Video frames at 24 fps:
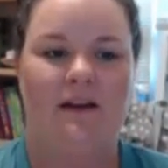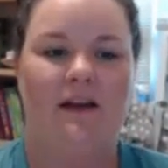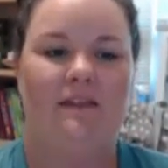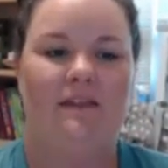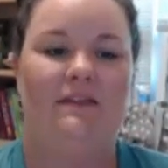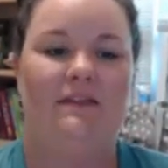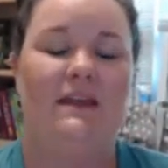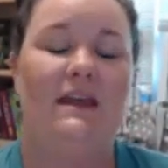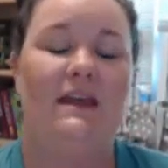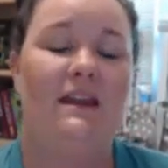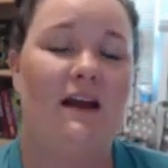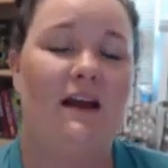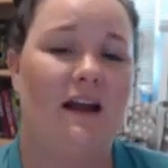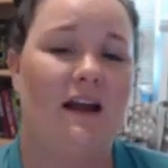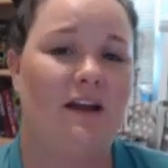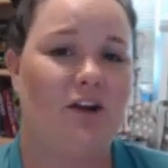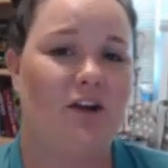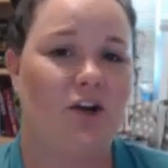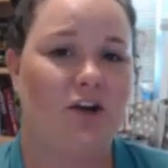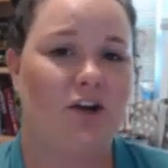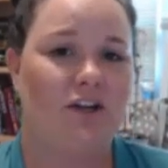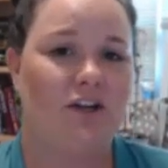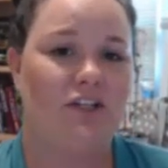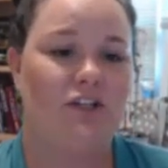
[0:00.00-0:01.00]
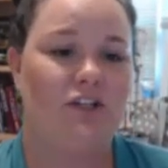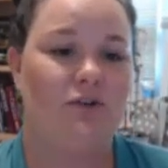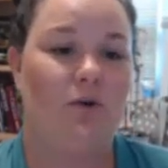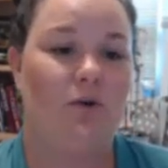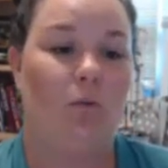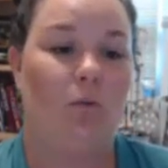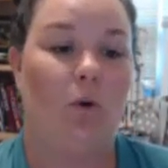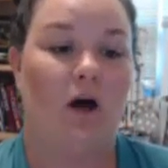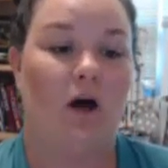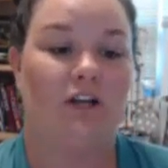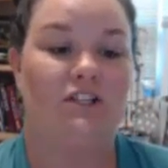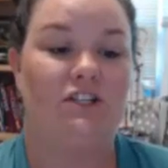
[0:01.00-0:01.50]
Then I encourage you to
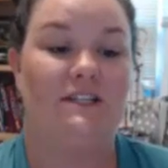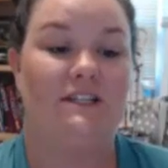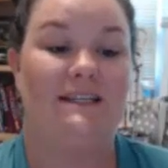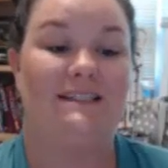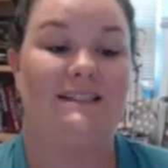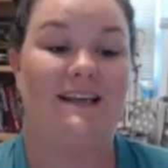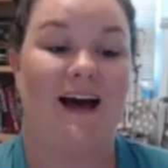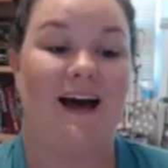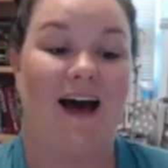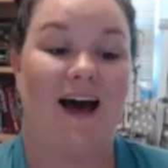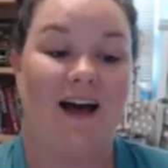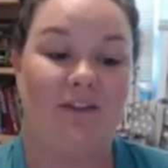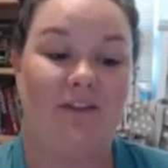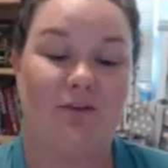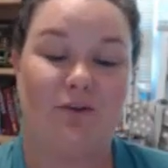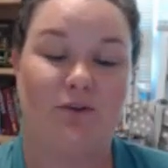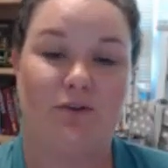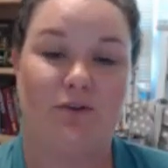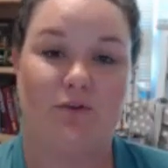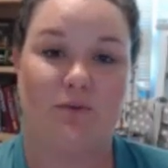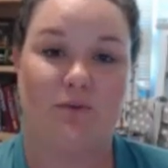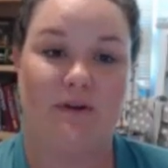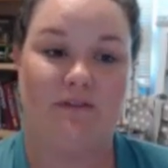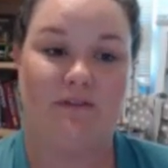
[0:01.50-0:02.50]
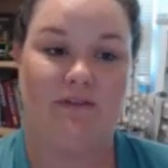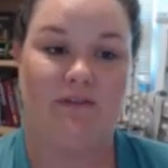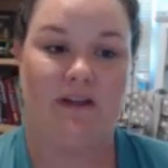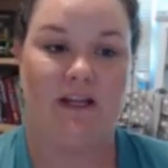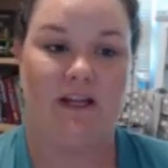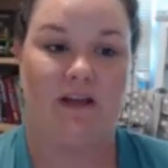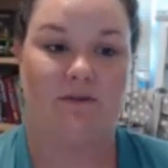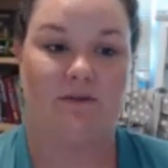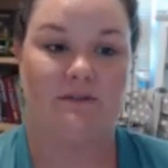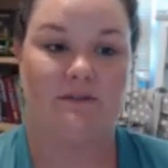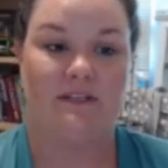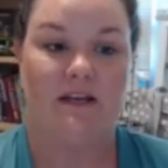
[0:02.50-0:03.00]
watch these other three
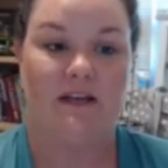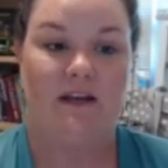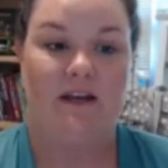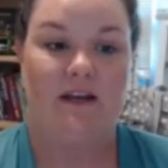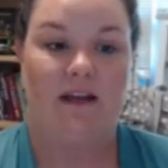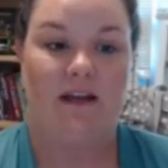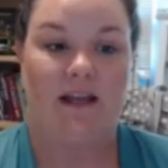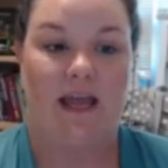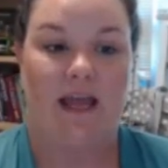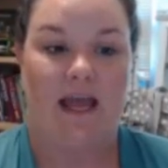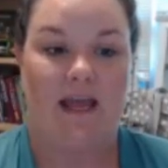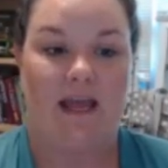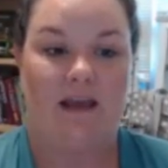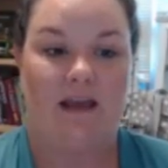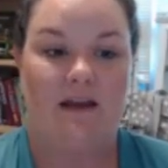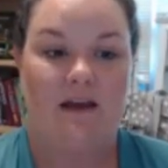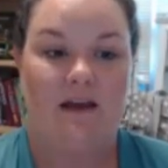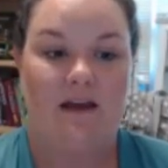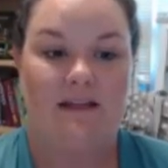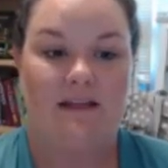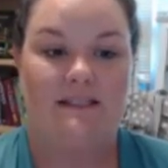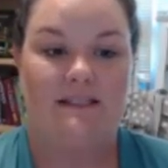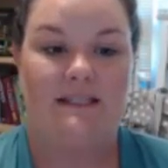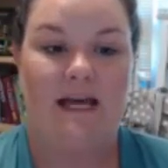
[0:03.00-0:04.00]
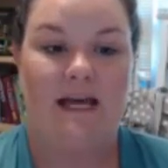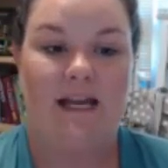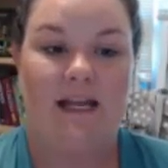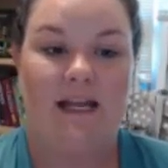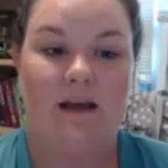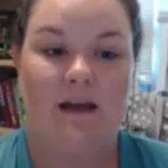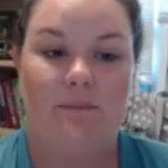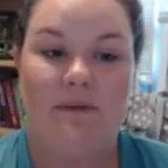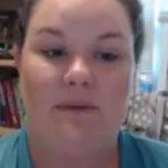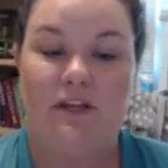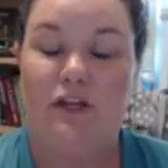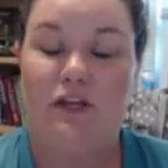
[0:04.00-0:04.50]
videos. Okay, setting
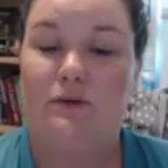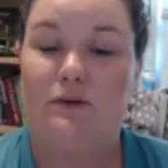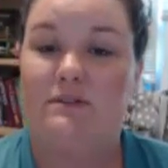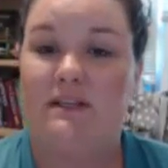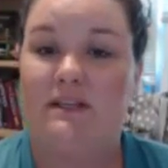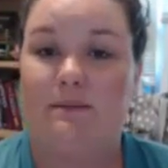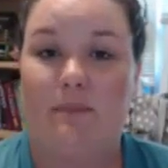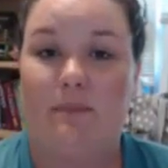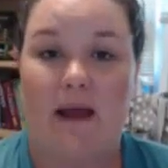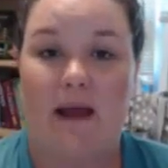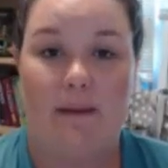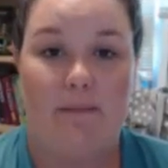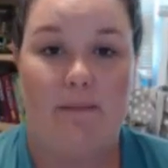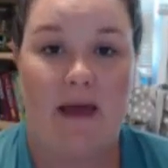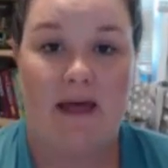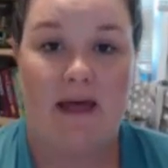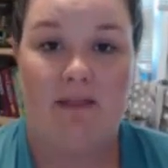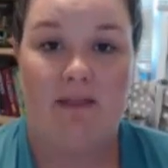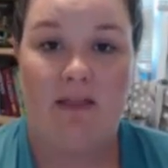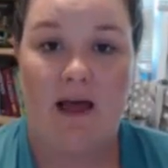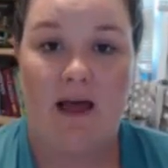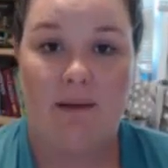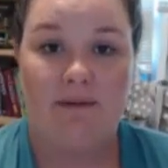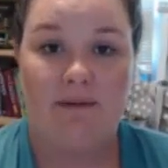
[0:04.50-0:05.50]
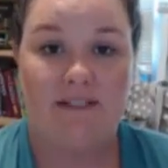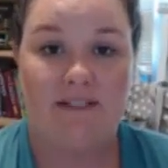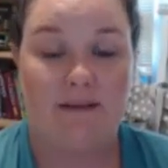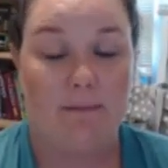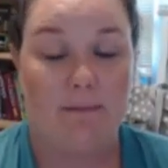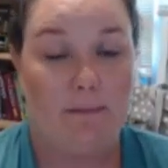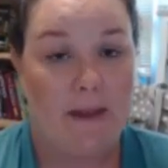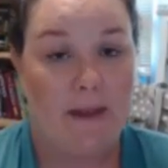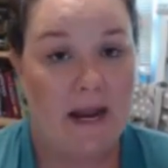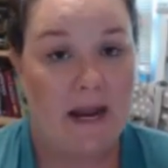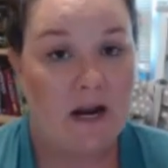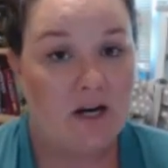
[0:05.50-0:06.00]
up and using my math lab, it's
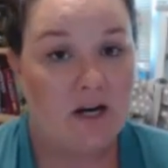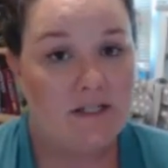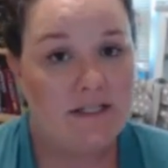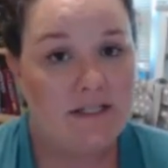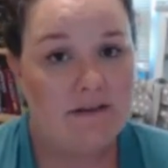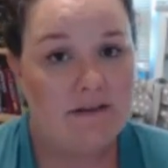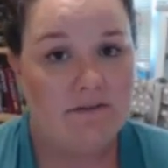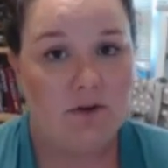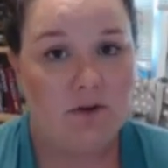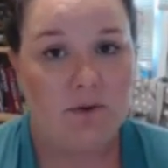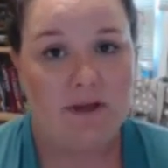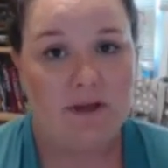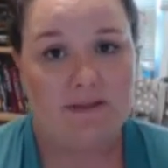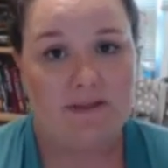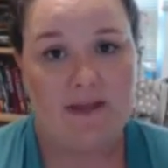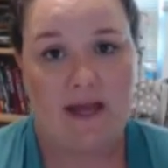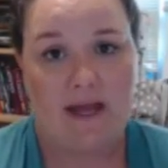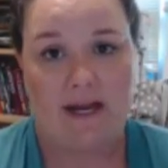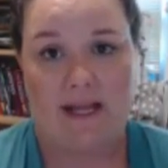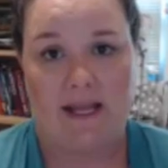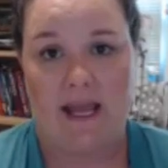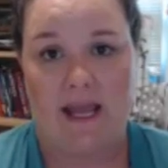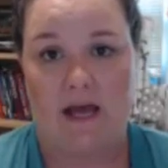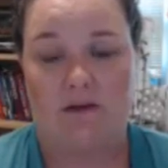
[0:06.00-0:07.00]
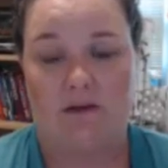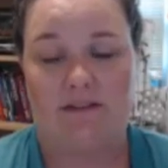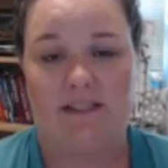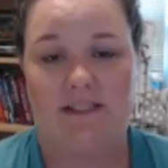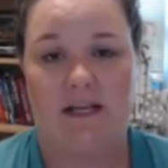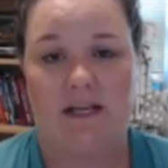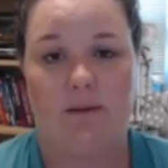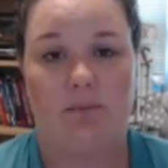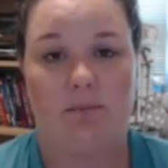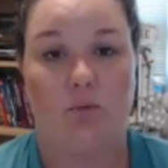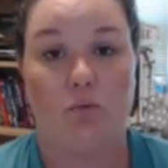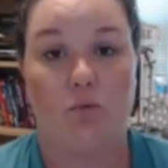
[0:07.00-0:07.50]
imperative you get that account
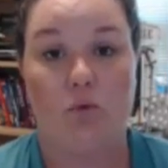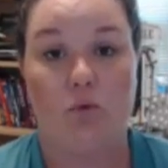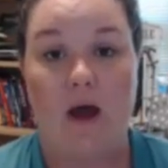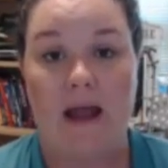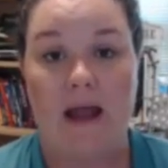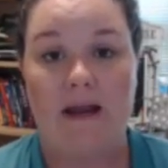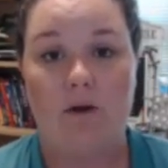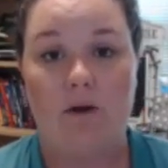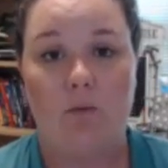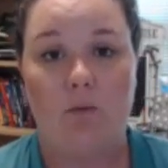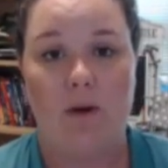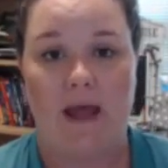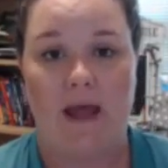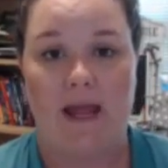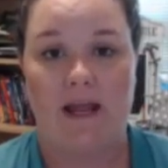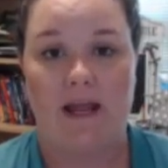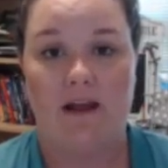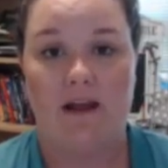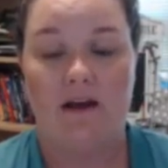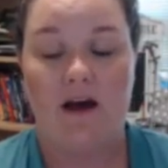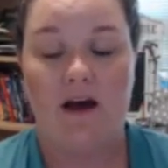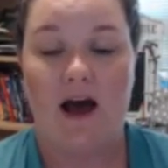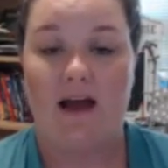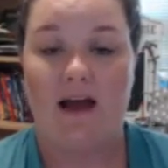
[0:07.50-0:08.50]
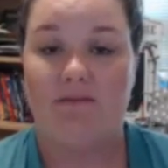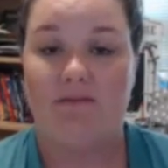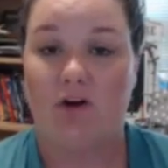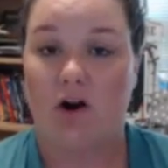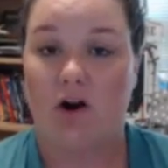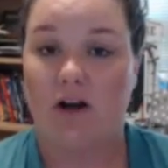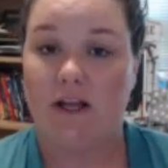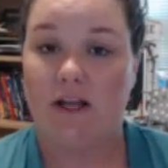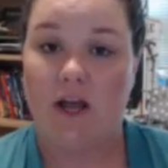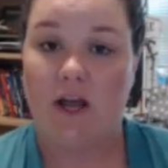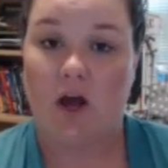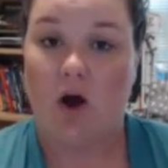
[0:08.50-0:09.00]
set up right away. I've
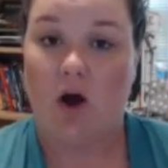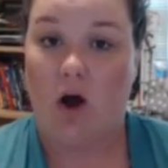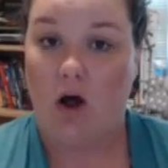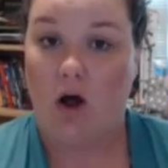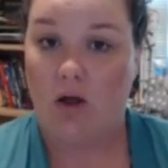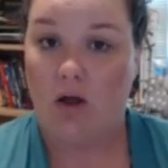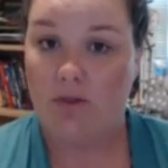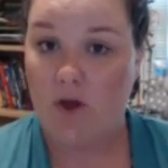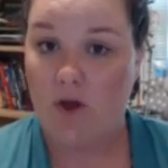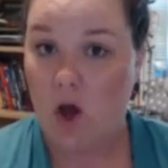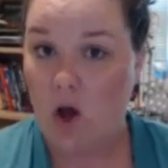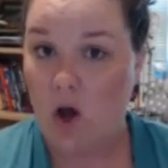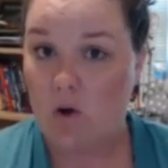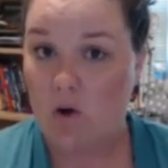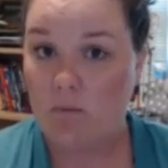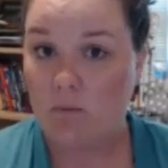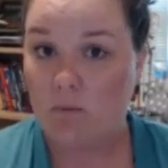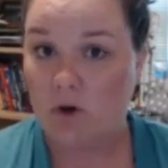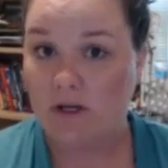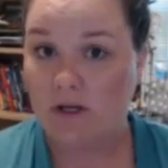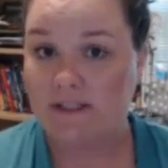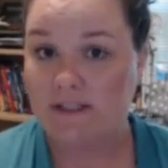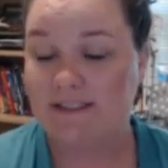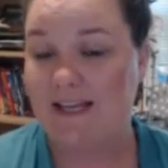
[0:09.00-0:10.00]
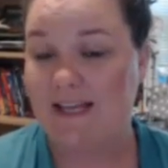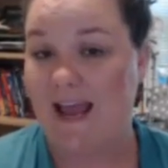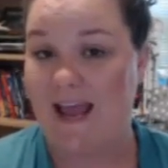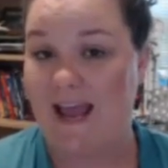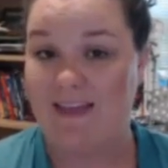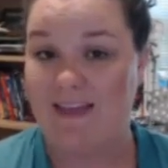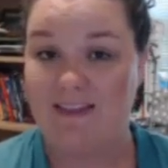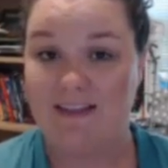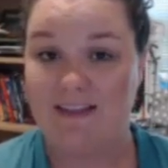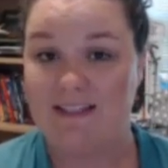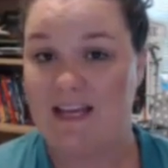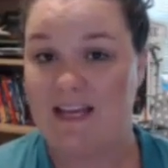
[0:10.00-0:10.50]
already got all the homeworks
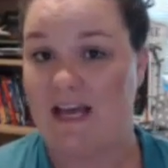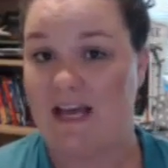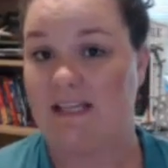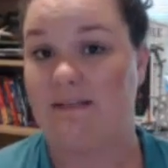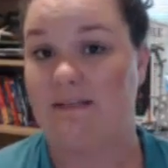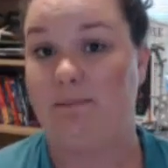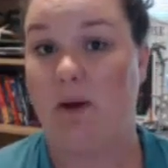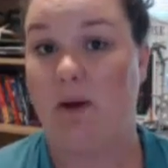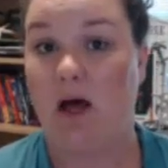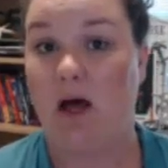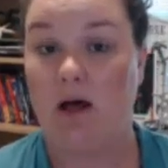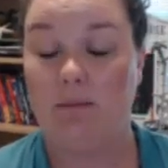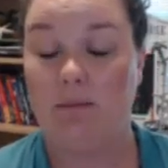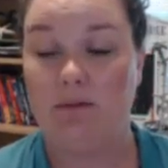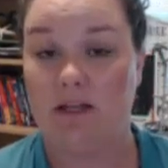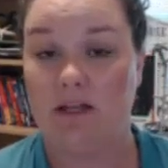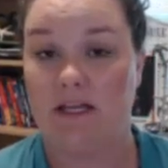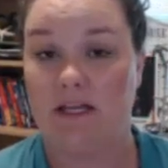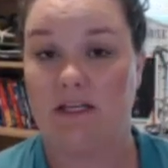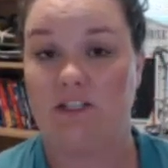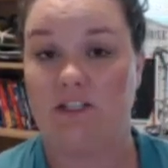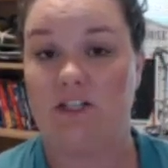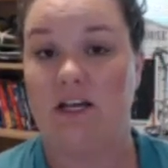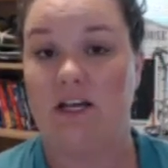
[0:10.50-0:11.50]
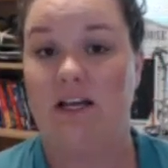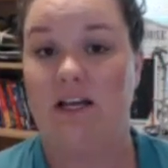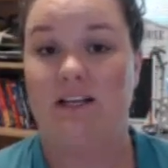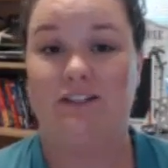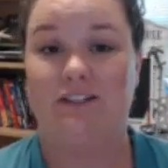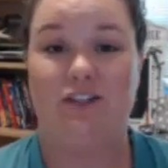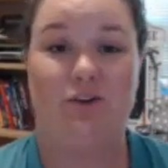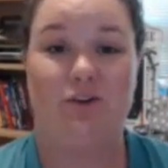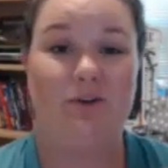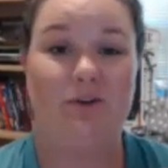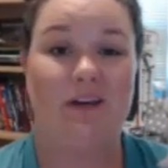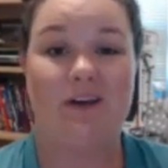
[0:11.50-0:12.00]
and the tests published,
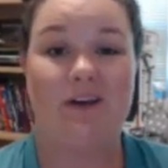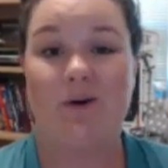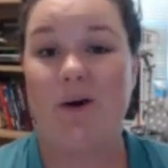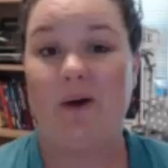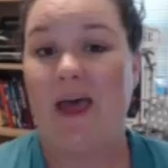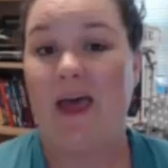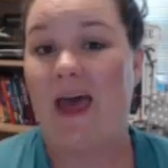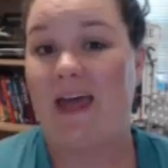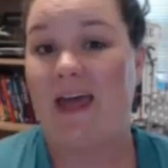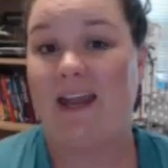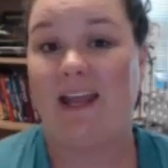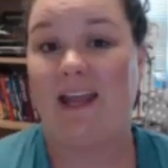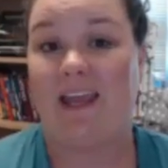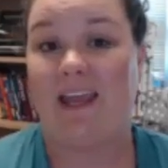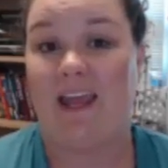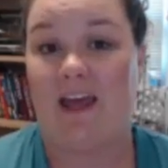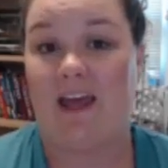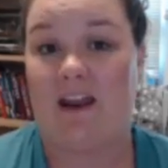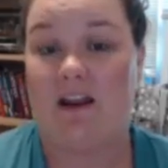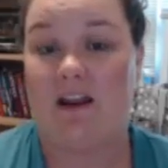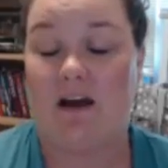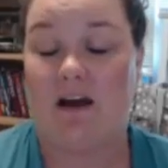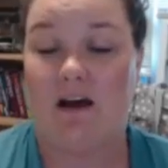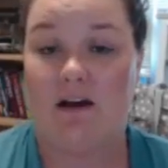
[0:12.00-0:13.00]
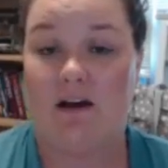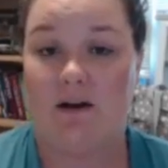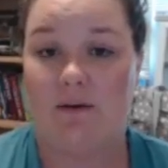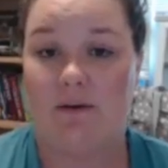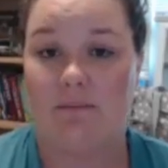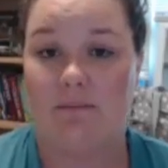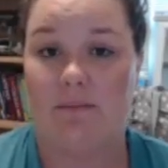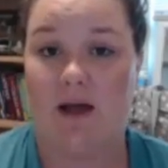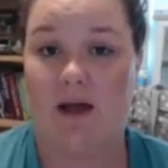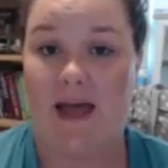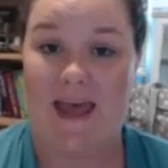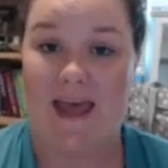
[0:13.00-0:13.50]
so you can go ahead and get
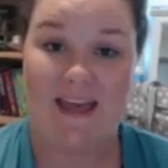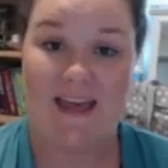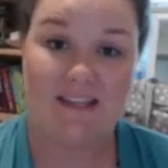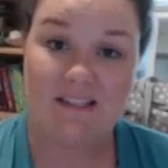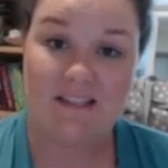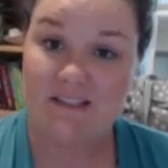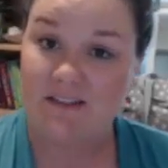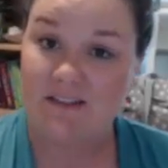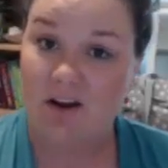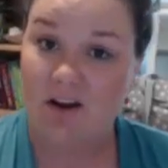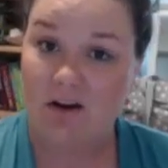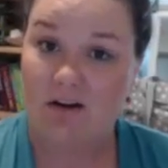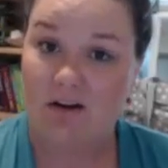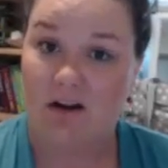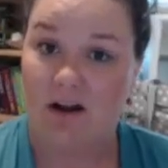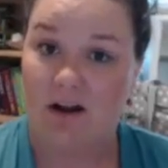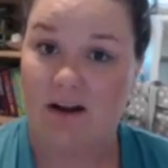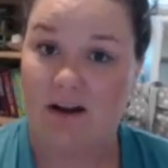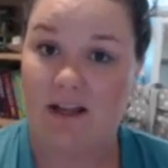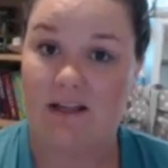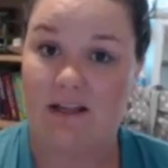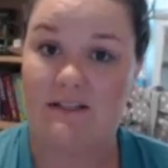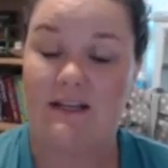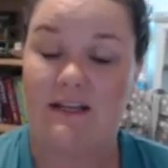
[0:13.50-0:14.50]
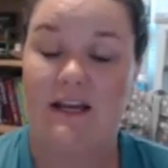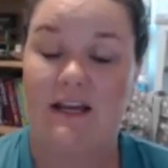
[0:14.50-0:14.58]
a head start on it.